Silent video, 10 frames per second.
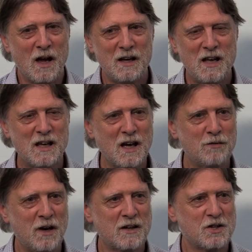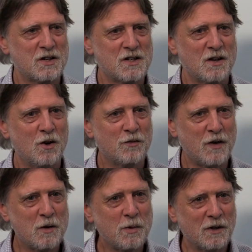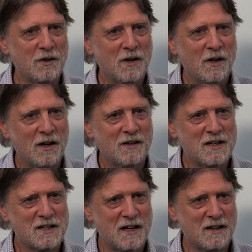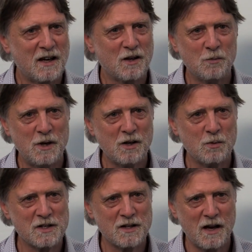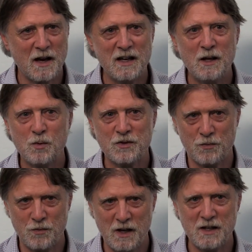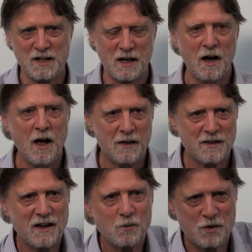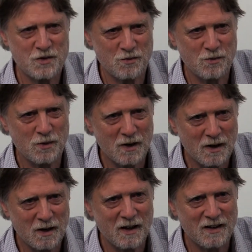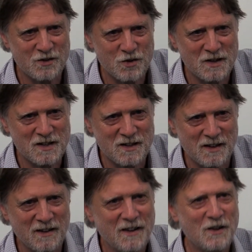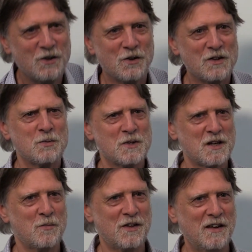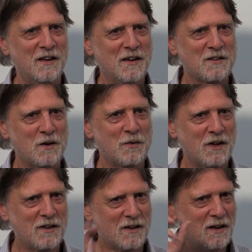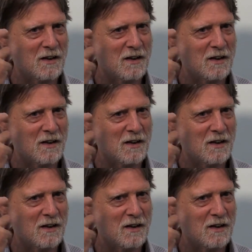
and he gave lectures on Webern and things like that, and Peter was there, and he said, that was really interesting. You know, this was something that